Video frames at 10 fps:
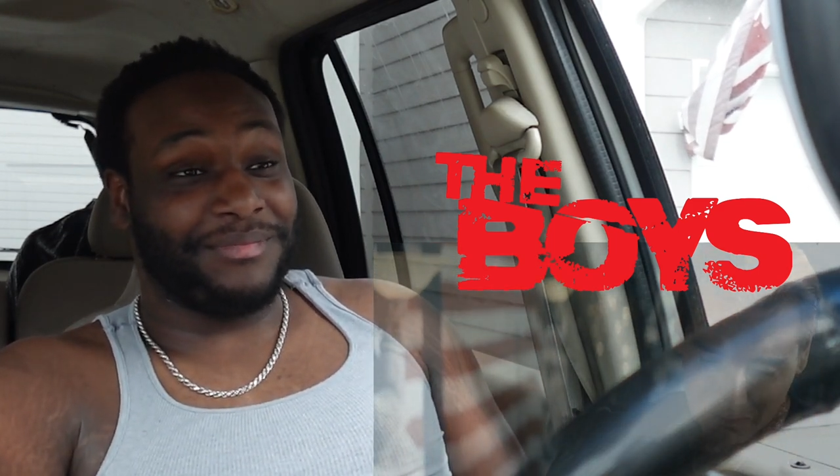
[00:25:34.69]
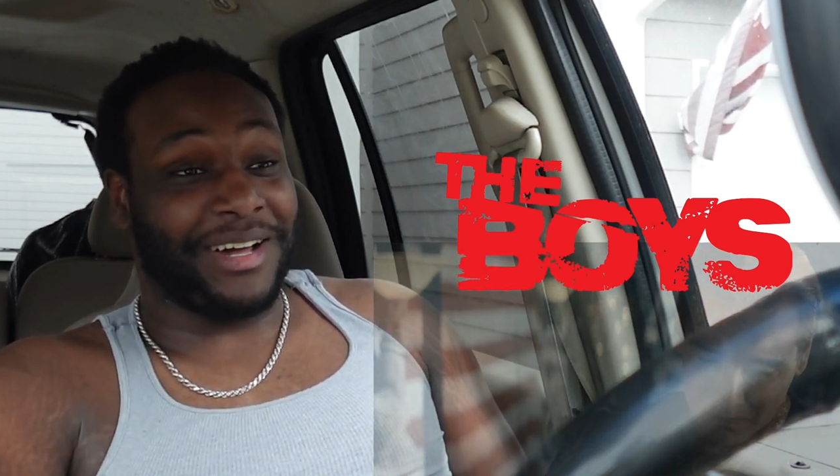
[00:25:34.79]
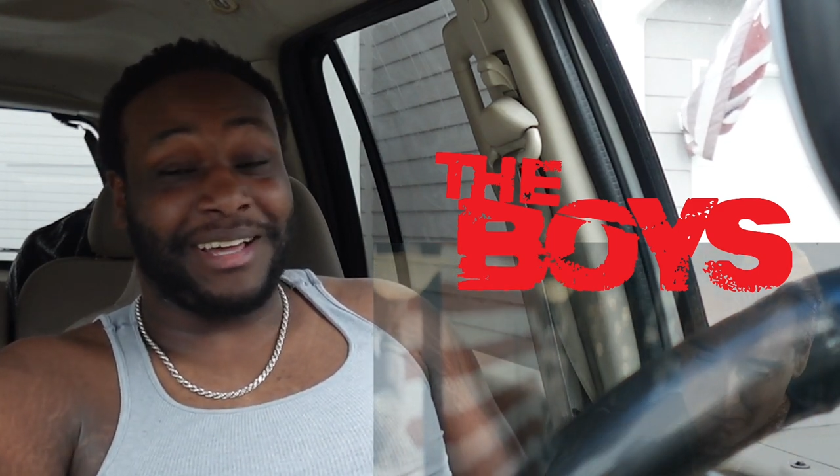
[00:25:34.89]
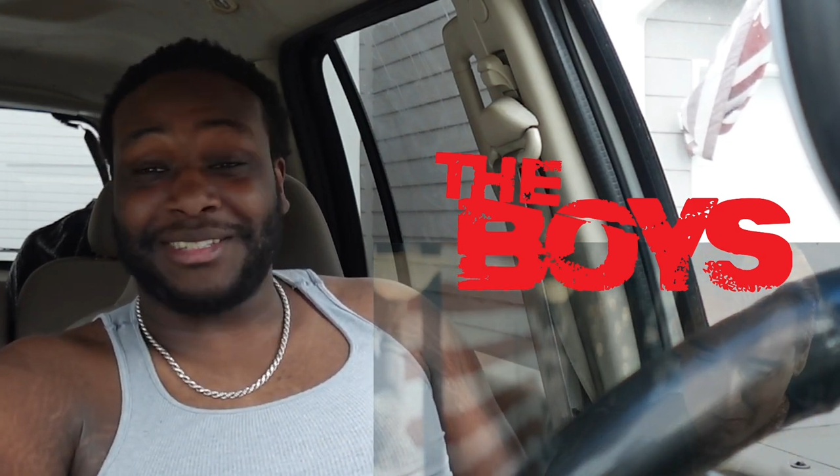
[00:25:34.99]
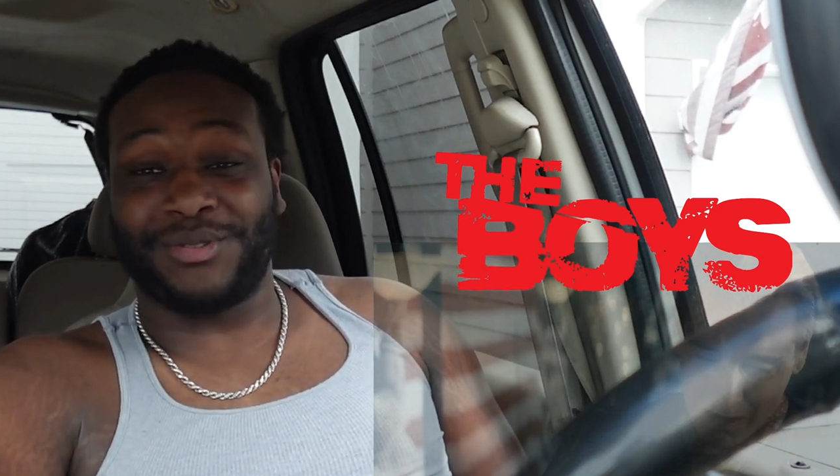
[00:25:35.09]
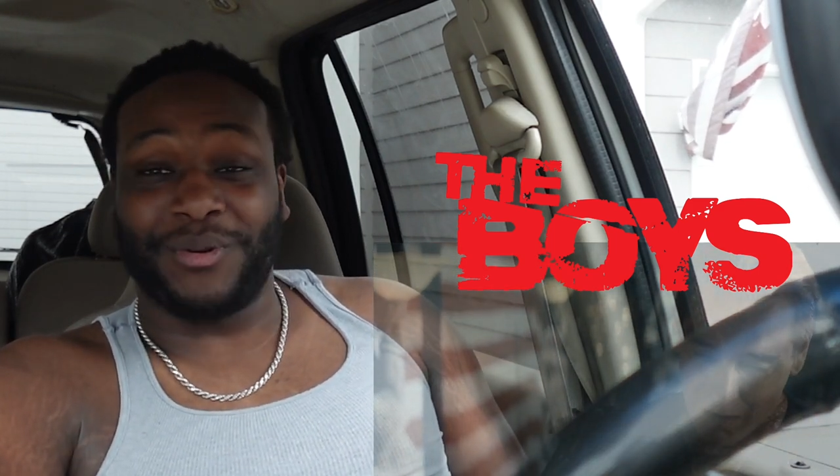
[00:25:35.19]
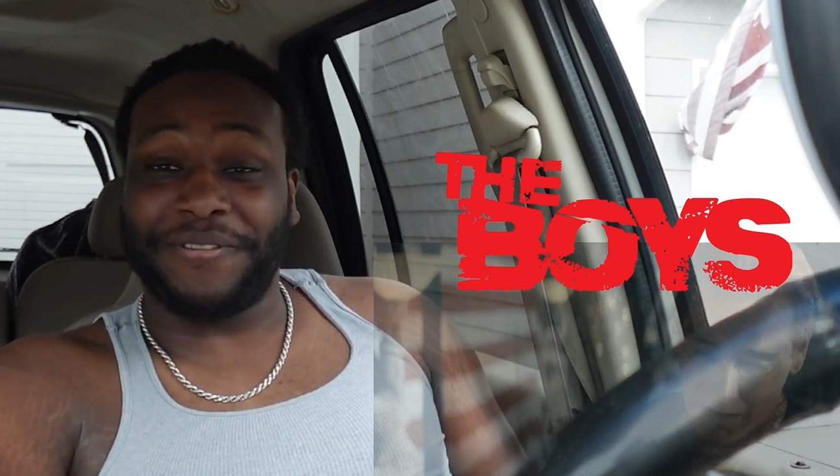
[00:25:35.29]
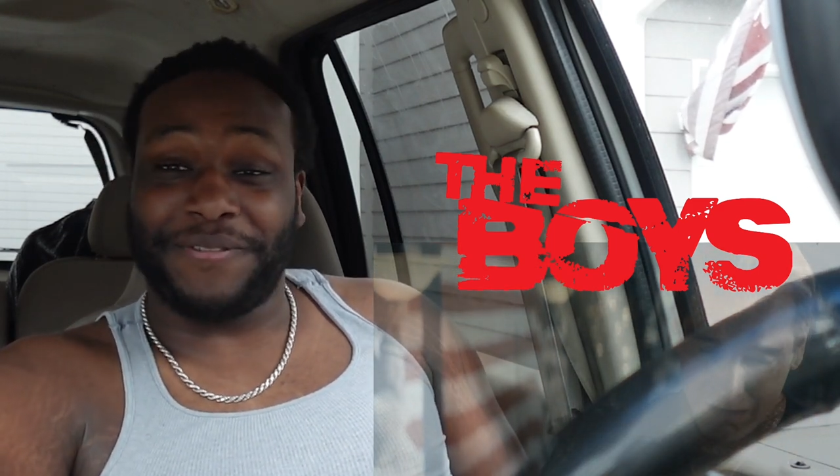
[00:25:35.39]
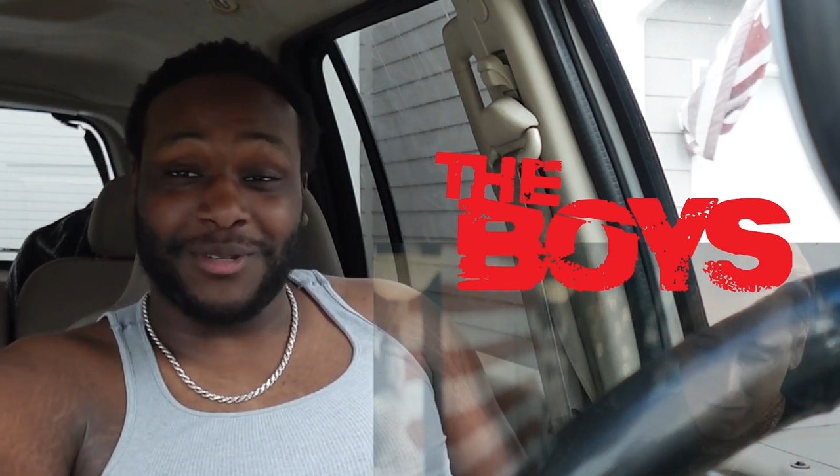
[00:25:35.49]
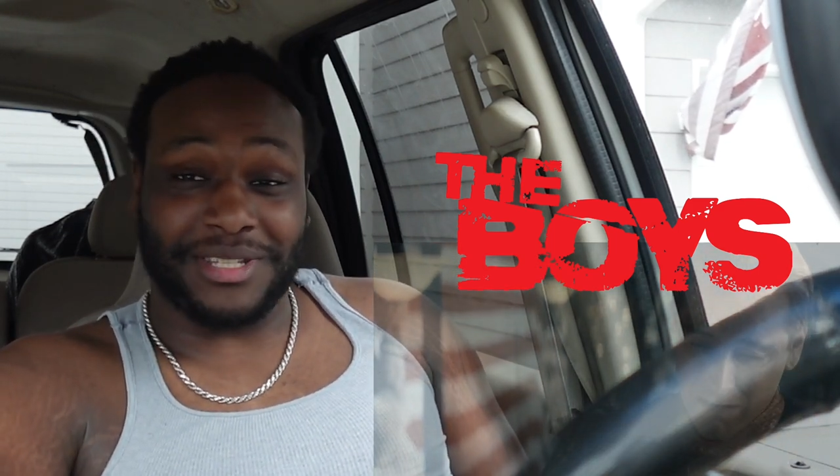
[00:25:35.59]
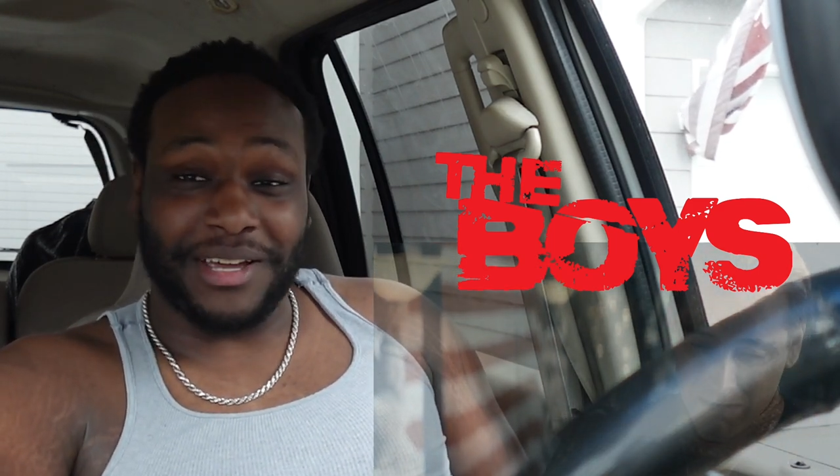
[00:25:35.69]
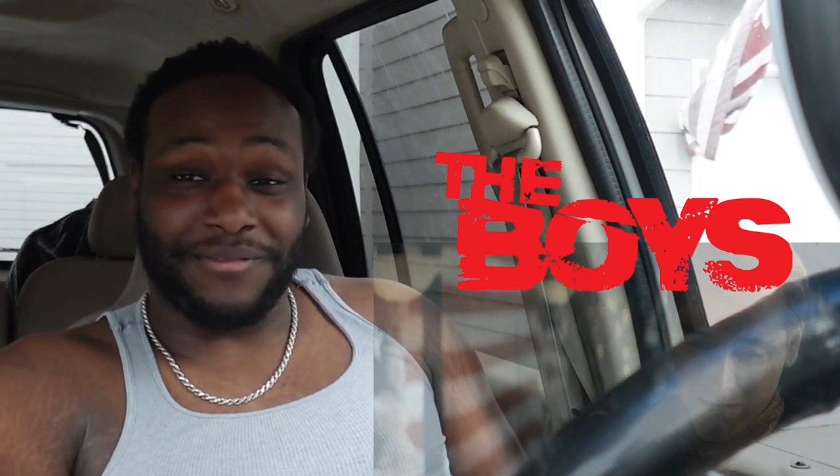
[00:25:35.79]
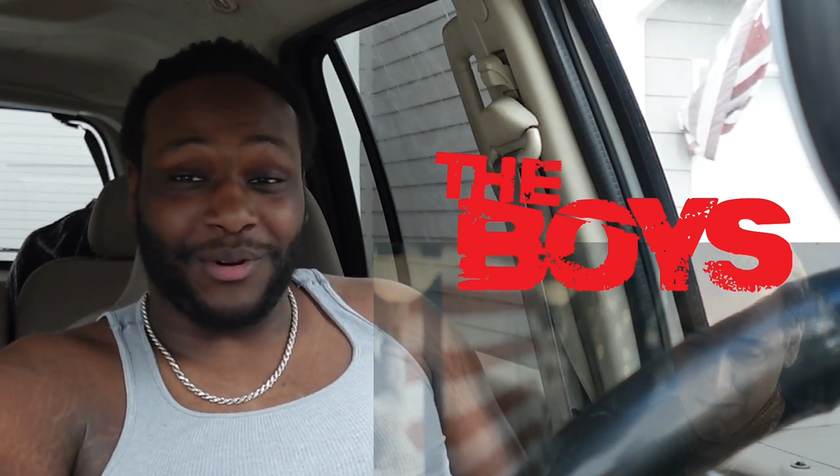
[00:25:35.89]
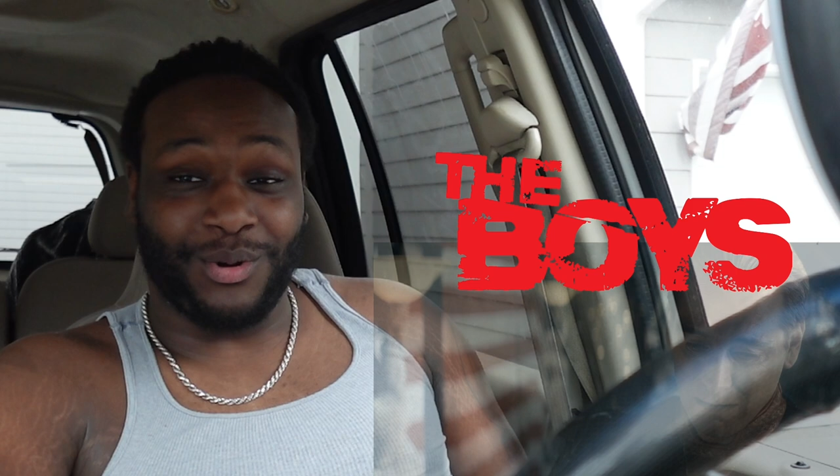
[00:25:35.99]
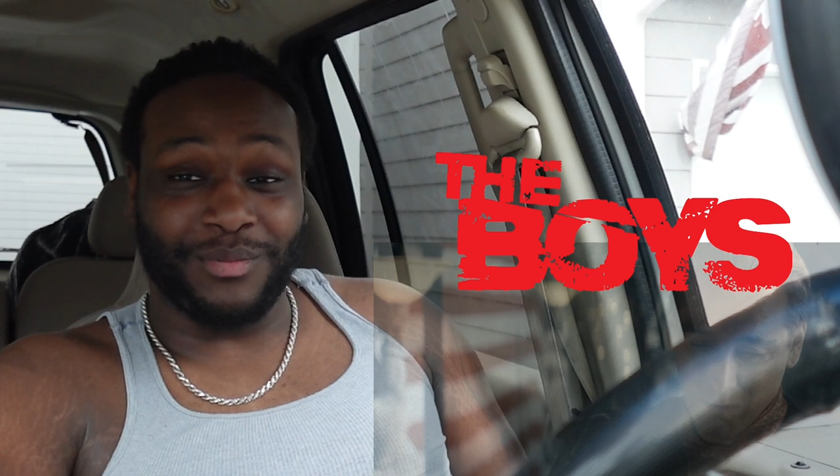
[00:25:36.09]
I sort of feel
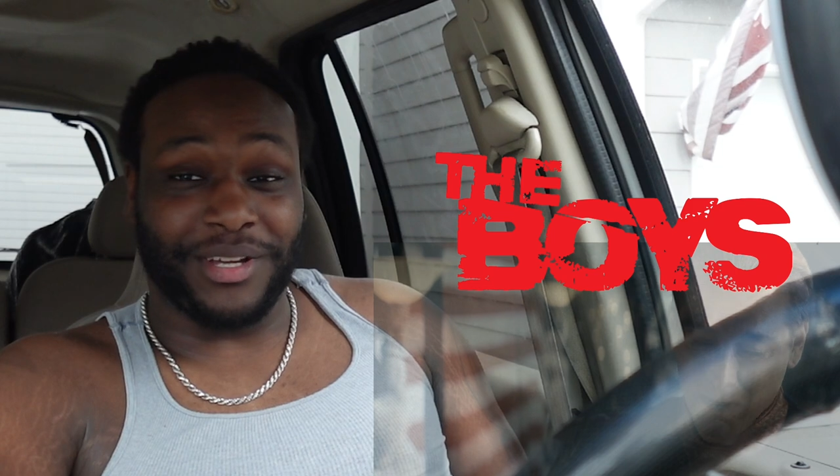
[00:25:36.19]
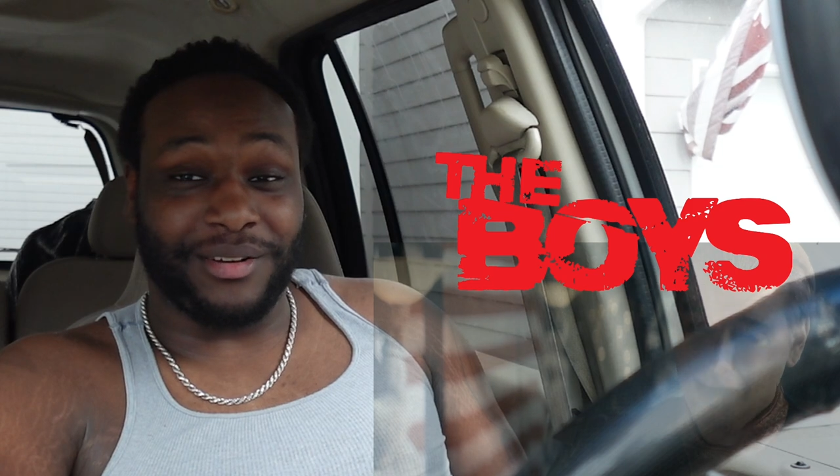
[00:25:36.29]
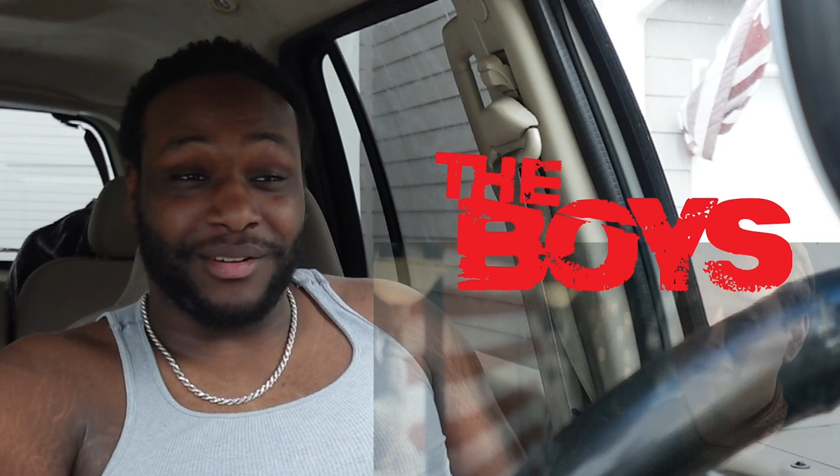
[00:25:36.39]
sad for Homelander.